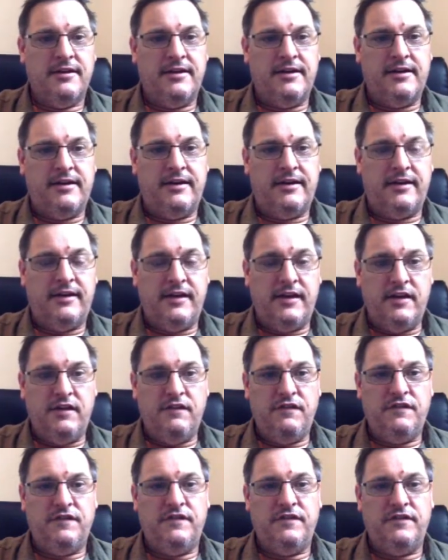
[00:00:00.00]
Uh,
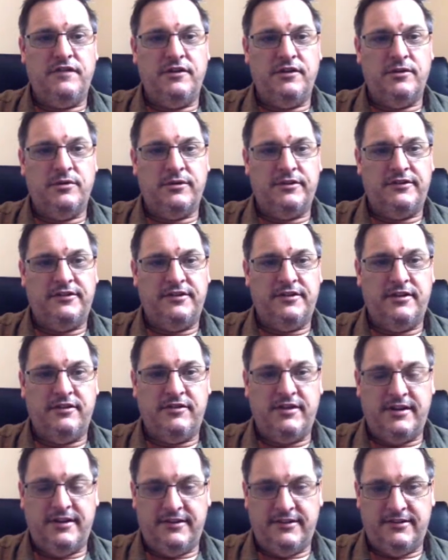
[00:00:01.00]
if your server
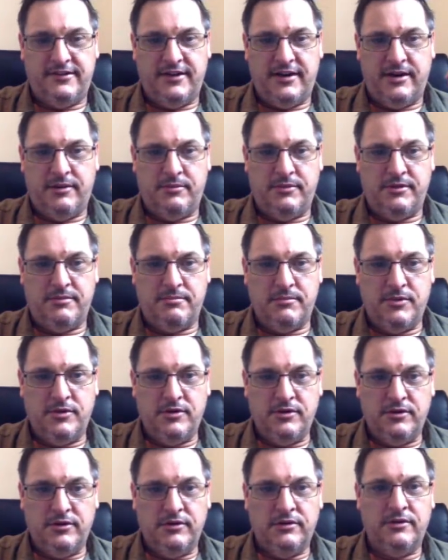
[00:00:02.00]
is set up with
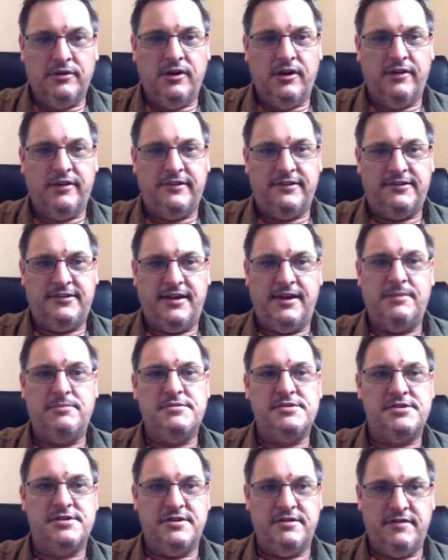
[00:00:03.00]
Moodle on the same
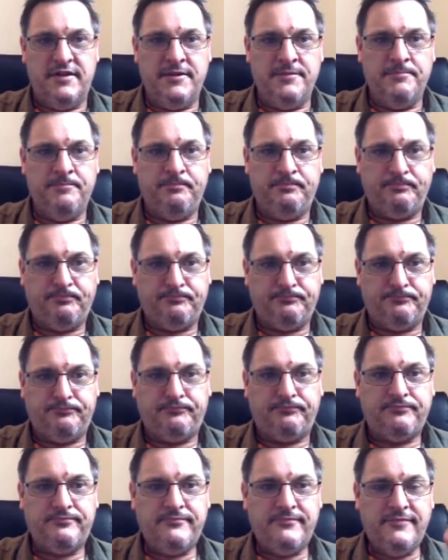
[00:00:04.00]
server
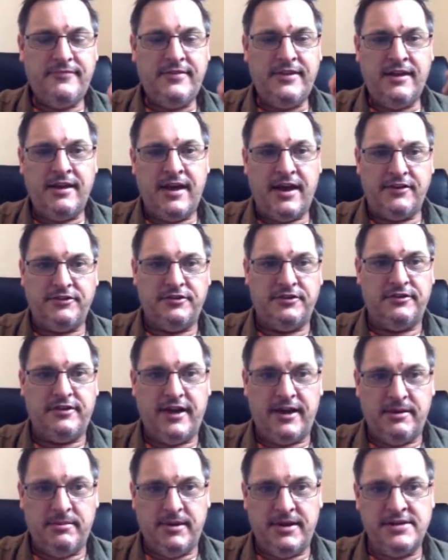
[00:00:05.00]
as your
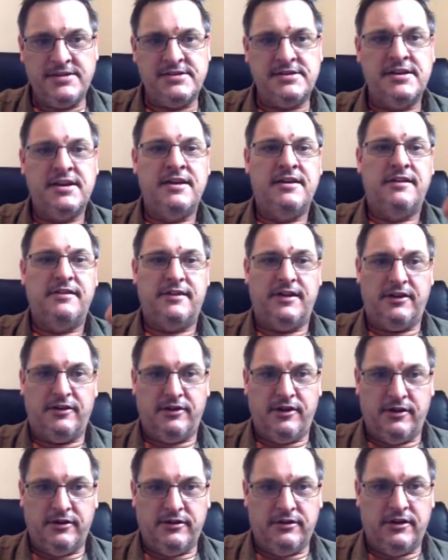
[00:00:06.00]
database, then
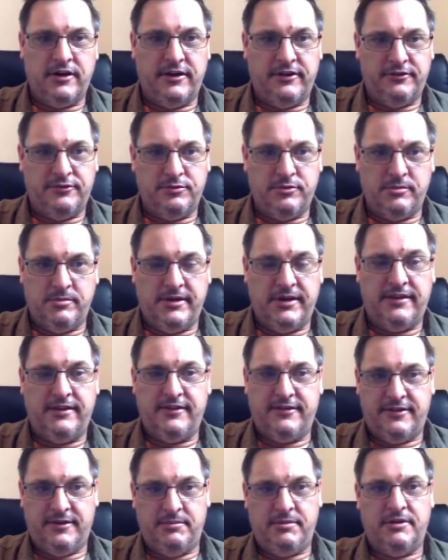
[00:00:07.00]
localhost will be the
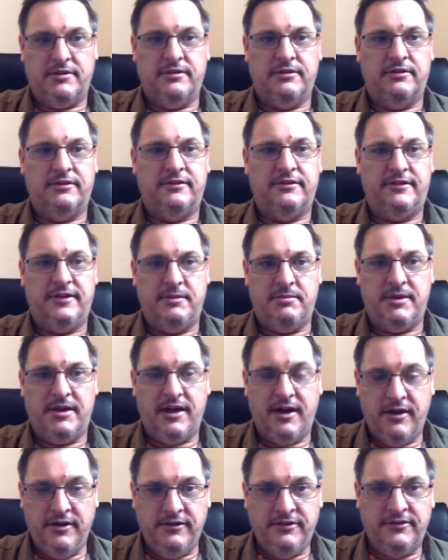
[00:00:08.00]
typical D B
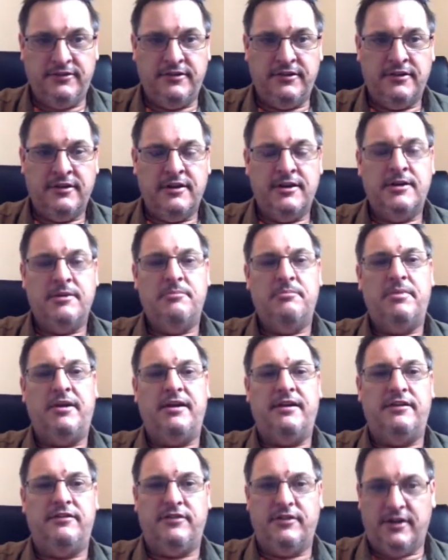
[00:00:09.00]
host.
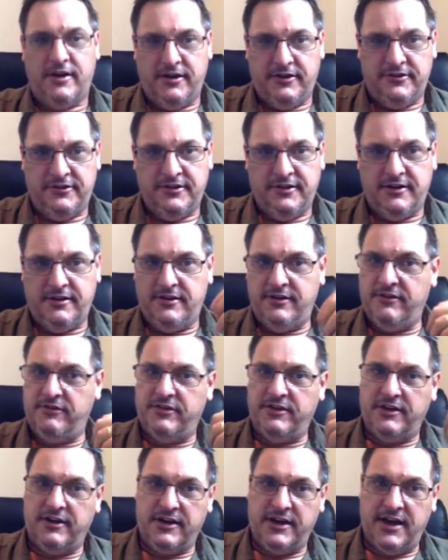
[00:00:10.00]
But if you're hosting it in a
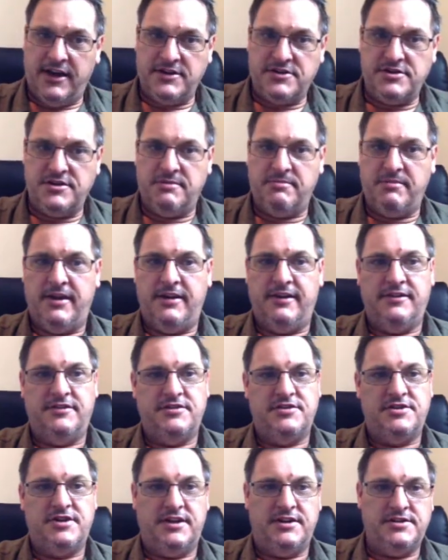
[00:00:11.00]
different location, need
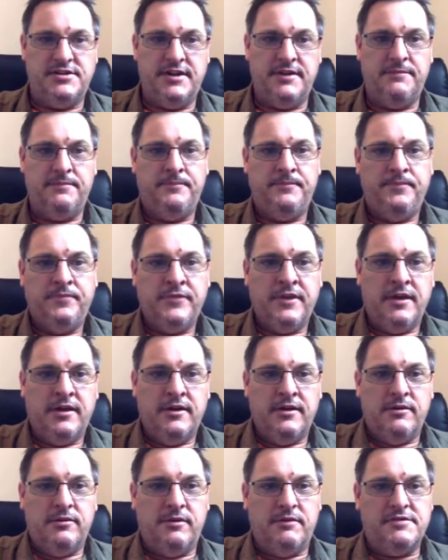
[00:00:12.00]
to change that.
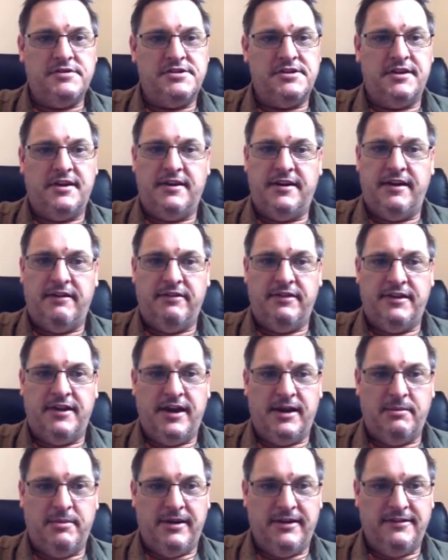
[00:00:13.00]
You obviously need to have the
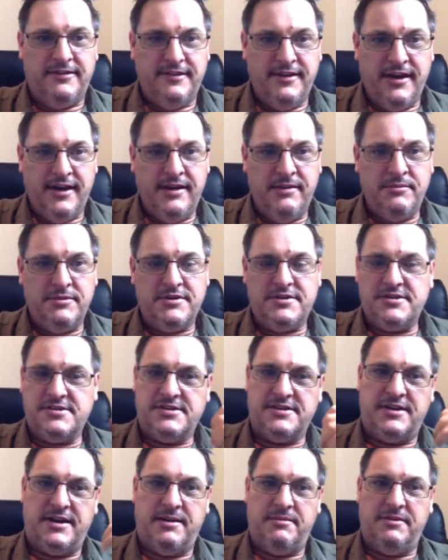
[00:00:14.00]
database name, which is
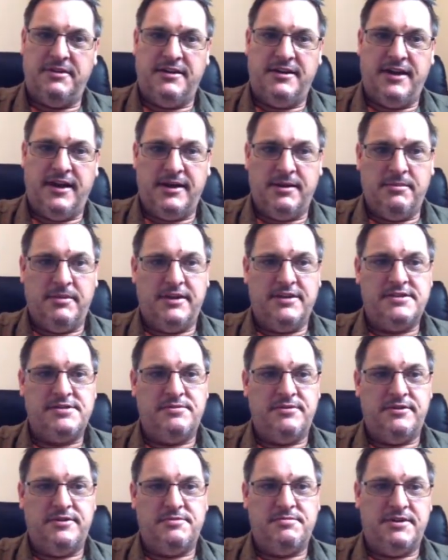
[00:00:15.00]
the name of the database
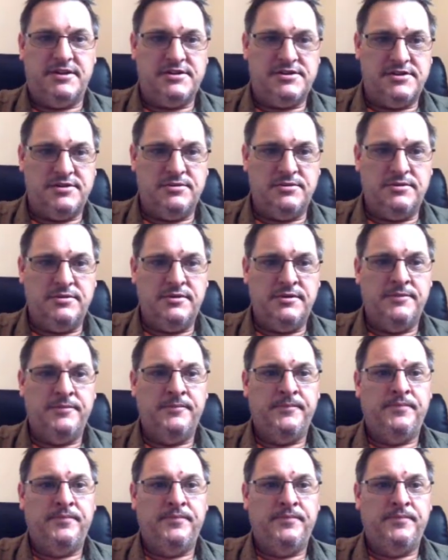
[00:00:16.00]
where it's being stored,